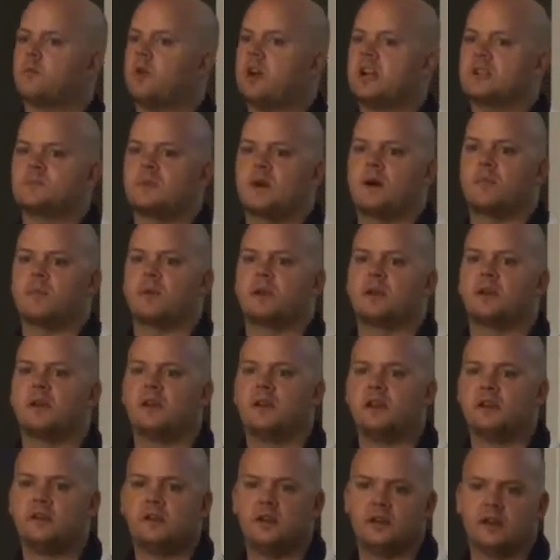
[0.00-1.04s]
weights properly.
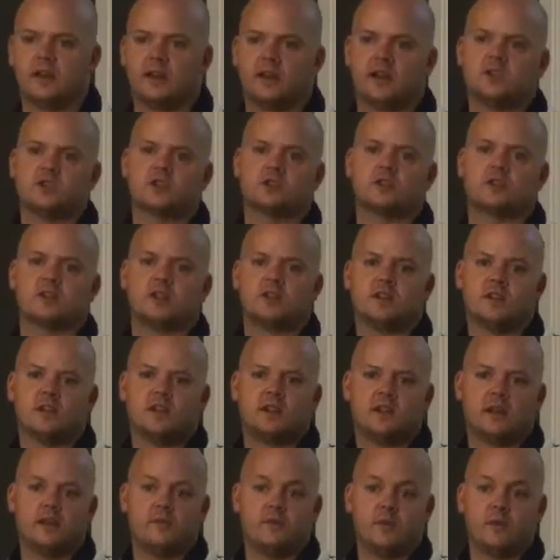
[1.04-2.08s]
You get injured.
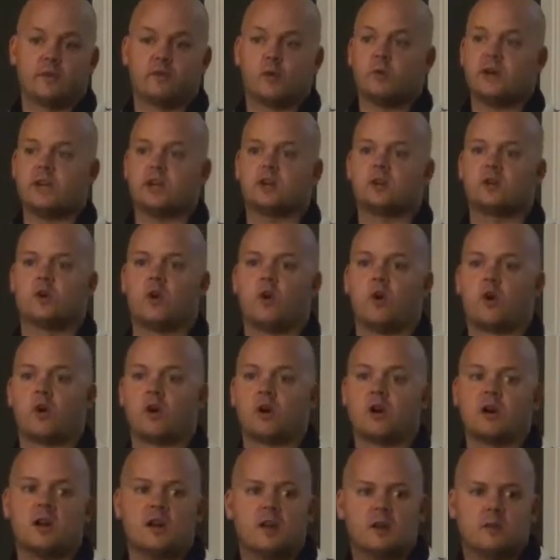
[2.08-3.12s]
If you have a weak
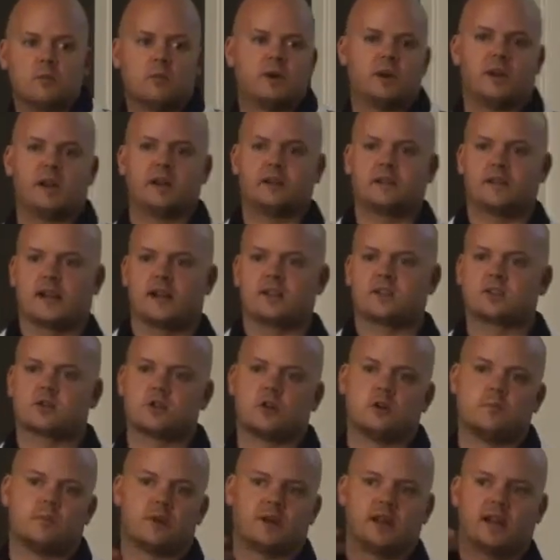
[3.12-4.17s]
core, when you hit that
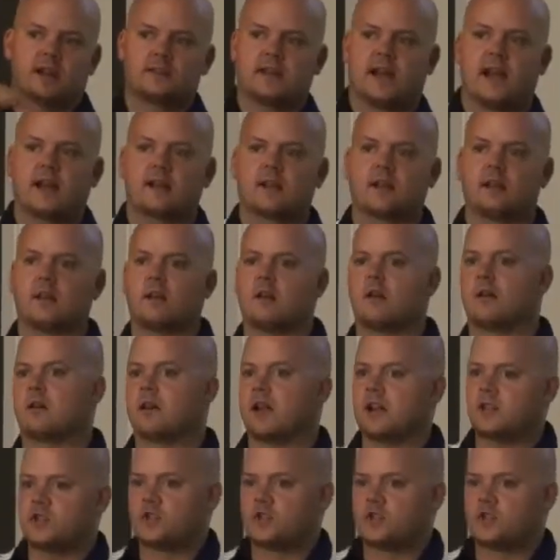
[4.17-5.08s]
scrum or that tackle or that